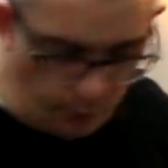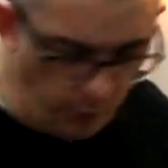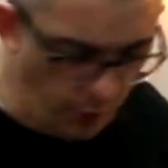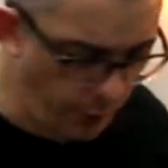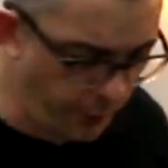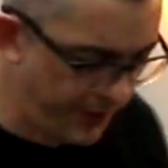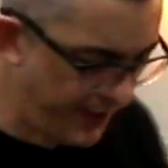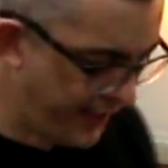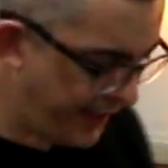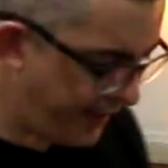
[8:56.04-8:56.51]

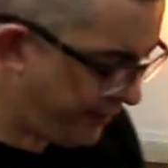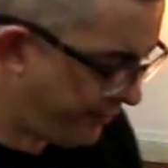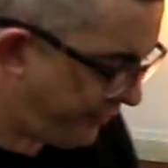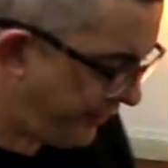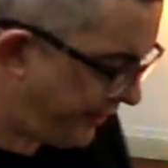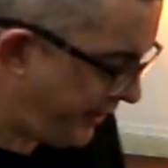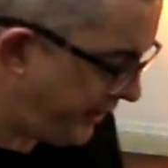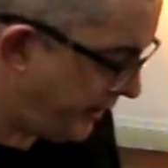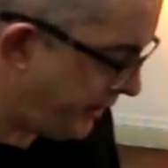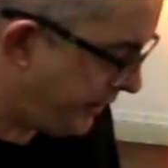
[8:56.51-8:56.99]
what we
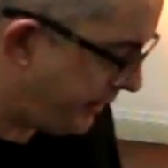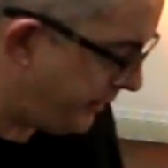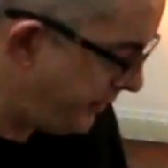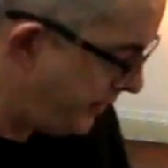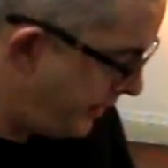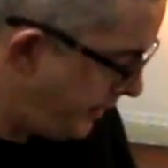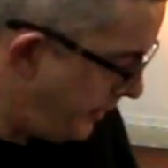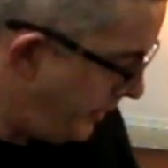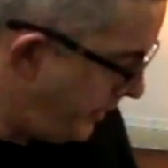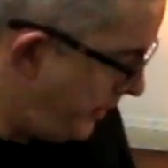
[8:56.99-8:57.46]
have here
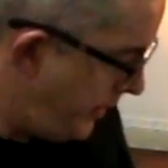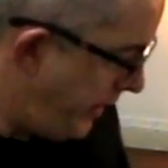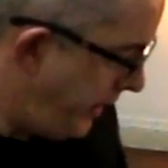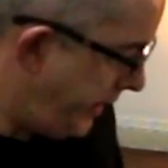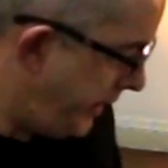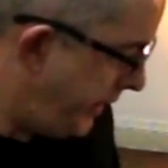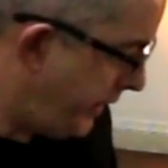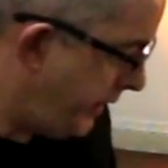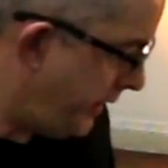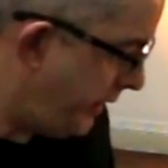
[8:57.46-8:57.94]

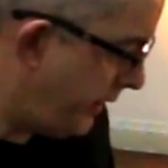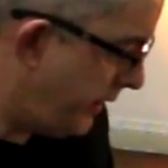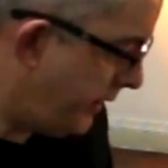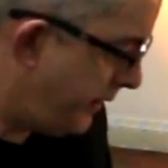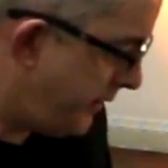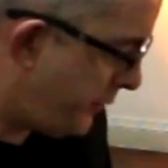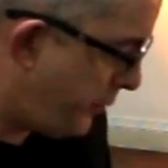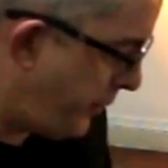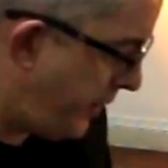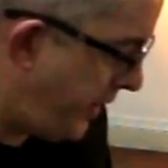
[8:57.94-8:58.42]

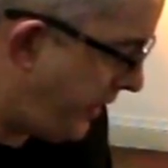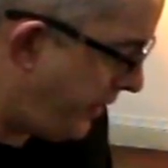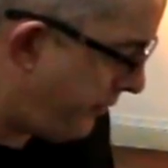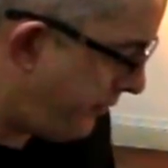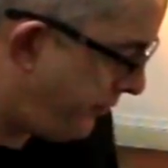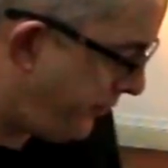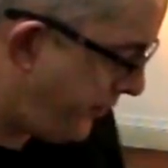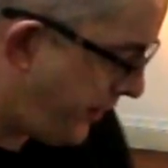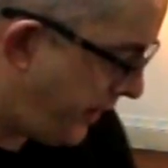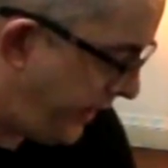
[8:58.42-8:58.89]
is we
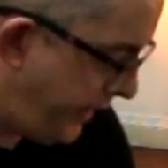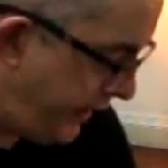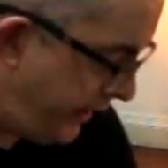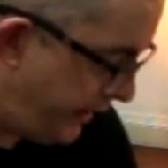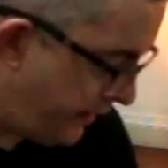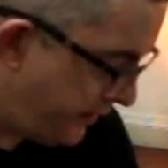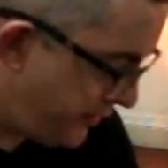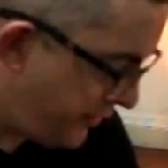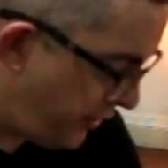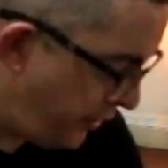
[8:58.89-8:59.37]

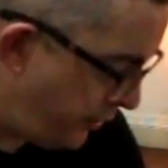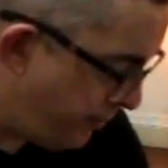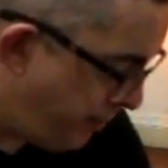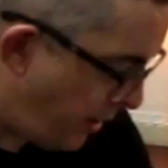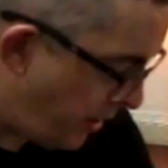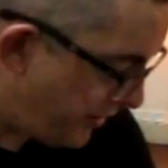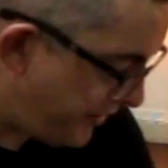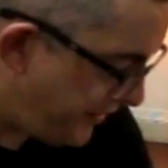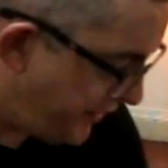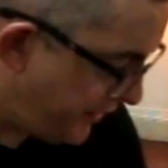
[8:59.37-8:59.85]
have two
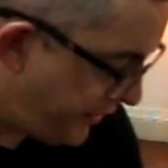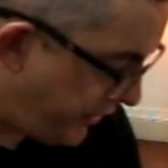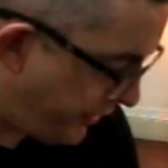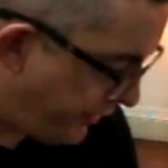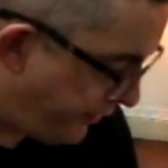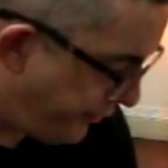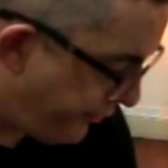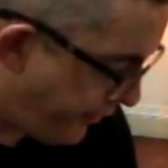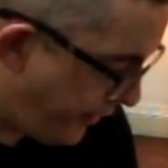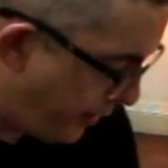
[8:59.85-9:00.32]
boxes
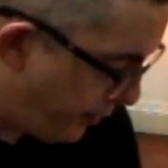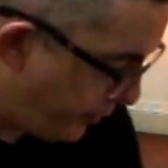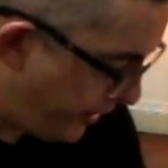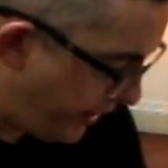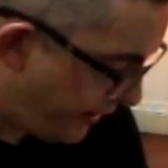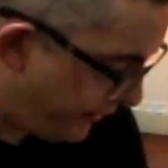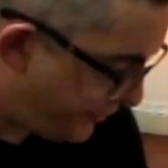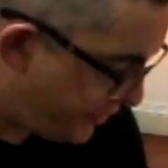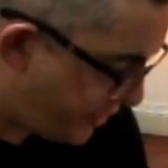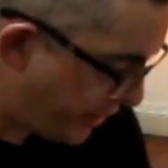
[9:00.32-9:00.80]
on the front. We
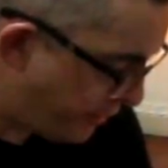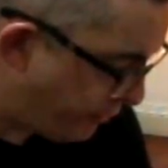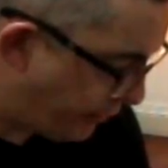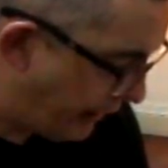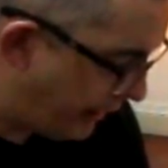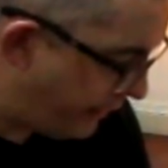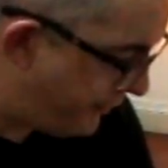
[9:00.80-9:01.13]
have general